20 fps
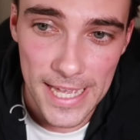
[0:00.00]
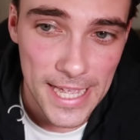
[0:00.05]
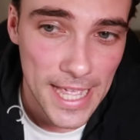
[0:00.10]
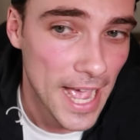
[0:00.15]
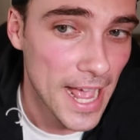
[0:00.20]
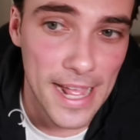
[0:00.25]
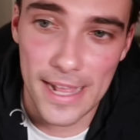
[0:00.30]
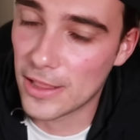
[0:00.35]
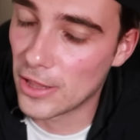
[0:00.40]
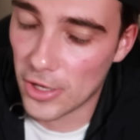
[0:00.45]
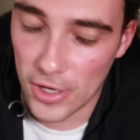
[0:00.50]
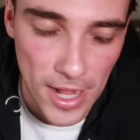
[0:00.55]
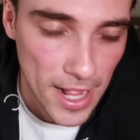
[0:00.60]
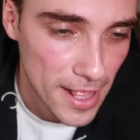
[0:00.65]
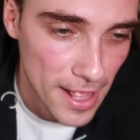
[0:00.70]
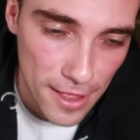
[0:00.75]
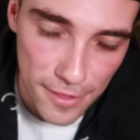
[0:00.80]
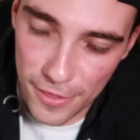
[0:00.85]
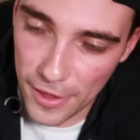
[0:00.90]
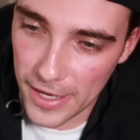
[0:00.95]

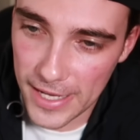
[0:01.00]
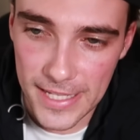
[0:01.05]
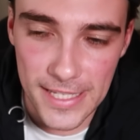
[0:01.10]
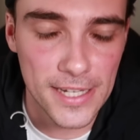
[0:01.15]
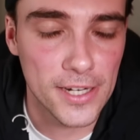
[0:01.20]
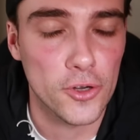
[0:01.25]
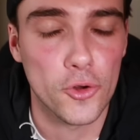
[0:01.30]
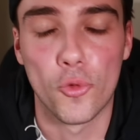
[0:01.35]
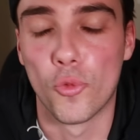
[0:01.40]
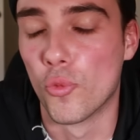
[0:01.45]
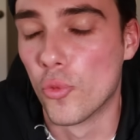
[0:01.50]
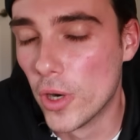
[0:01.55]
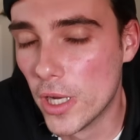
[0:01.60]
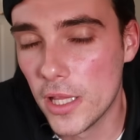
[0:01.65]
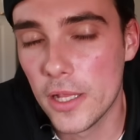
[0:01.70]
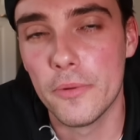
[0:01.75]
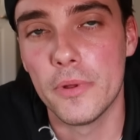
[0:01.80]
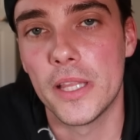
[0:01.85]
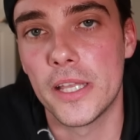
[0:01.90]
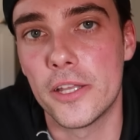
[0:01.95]
I thought he did a
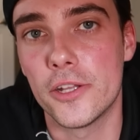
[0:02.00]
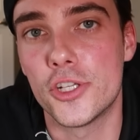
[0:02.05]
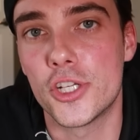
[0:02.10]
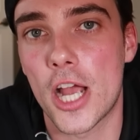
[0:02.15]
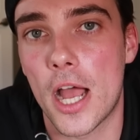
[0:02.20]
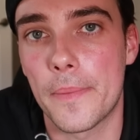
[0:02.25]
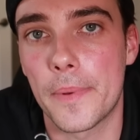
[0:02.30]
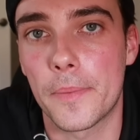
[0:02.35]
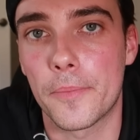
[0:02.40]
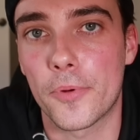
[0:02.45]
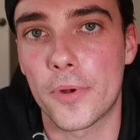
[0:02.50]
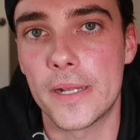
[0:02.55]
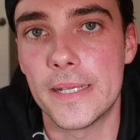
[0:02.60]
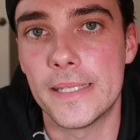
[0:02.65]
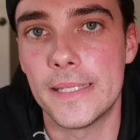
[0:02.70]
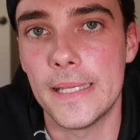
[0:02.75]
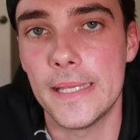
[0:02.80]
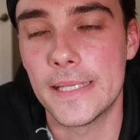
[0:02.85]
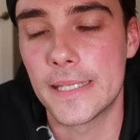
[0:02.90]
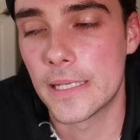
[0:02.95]
really, really good job in
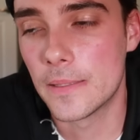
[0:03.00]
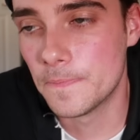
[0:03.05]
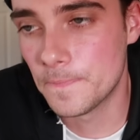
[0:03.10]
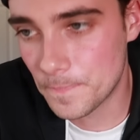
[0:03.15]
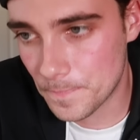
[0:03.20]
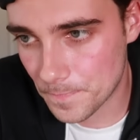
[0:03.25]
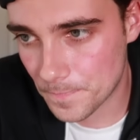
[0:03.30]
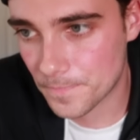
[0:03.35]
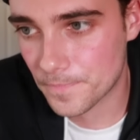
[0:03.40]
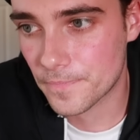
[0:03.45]
preseason.